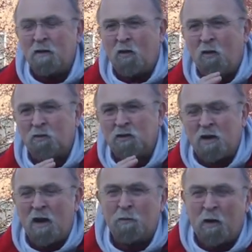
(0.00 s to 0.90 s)
old
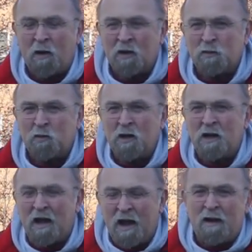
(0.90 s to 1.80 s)
gun parts, put
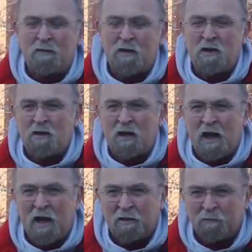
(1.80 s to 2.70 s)
in anything you
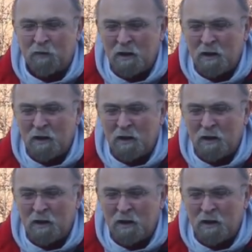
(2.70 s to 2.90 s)
can.